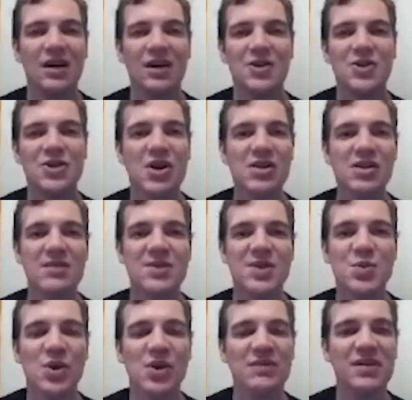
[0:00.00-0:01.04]
Shardeum
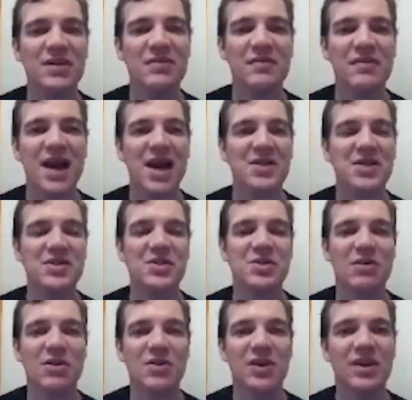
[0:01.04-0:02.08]
is one of the fastest
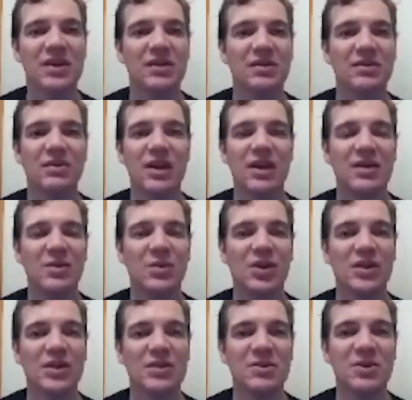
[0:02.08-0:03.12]
growing layer
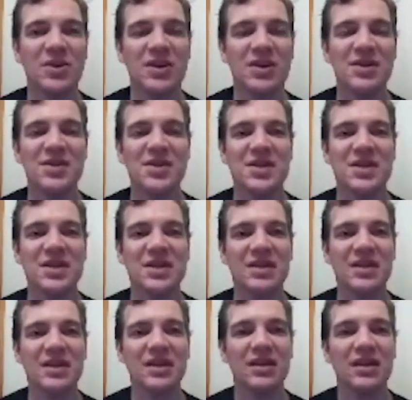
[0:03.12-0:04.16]
1 communities in
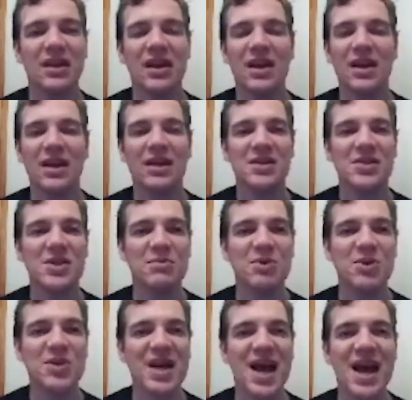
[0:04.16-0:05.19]
India and is the
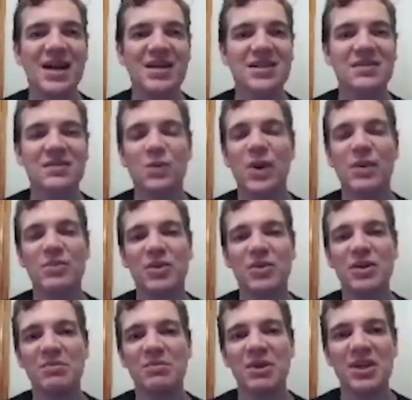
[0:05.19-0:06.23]
most active
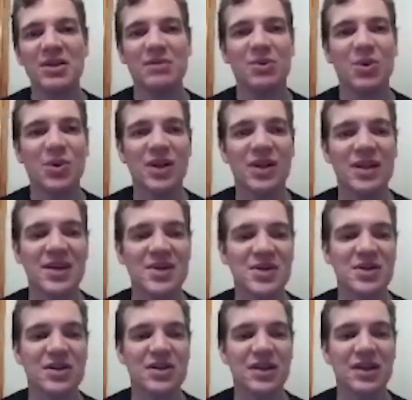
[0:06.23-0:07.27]
Web3 meetup
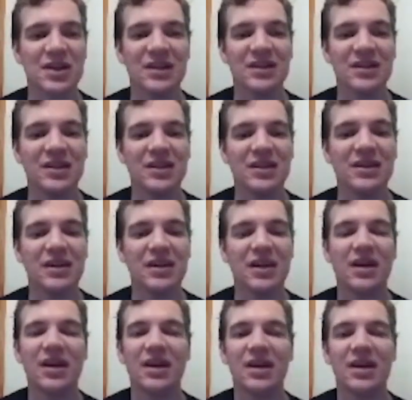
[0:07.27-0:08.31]
organizer in India.
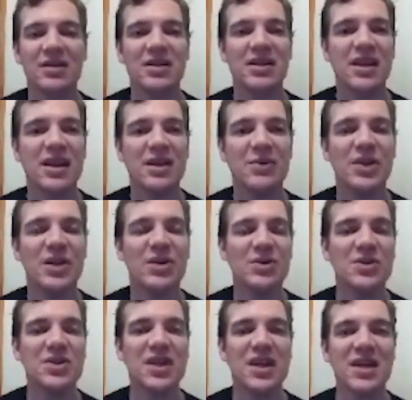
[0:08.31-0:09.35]
Today we
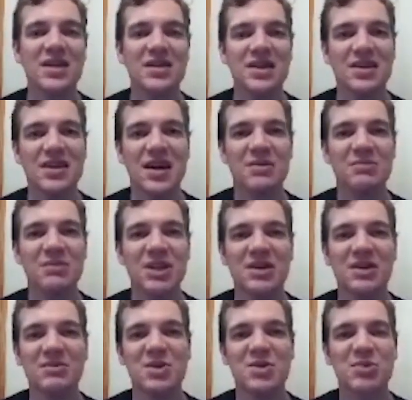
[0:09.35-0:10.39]
host 8 to 10
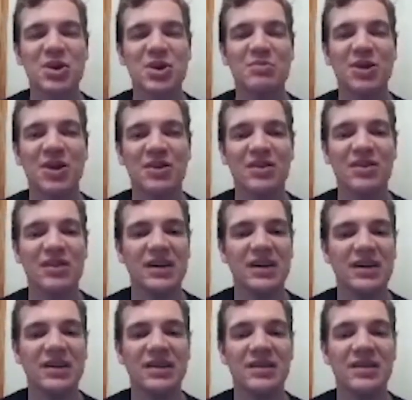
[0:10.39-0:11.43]
meetups per month
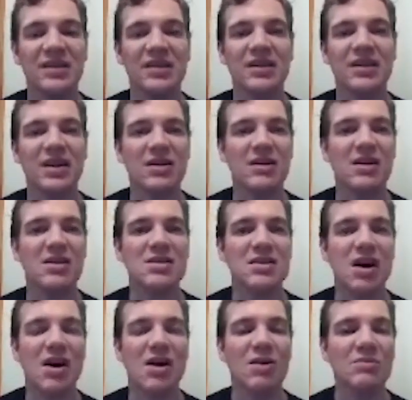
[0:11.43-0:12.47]
in India across
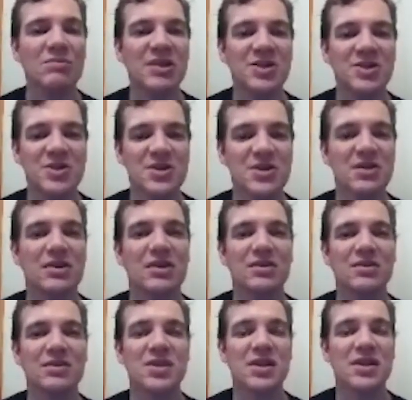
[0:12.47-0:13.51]
all major
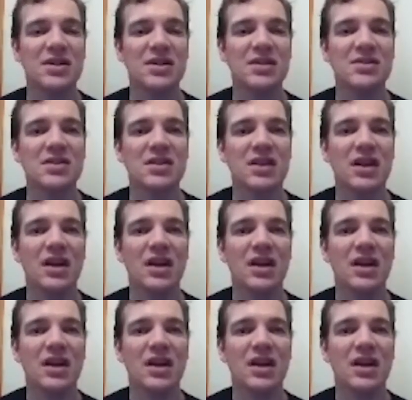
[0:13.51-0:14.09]
cities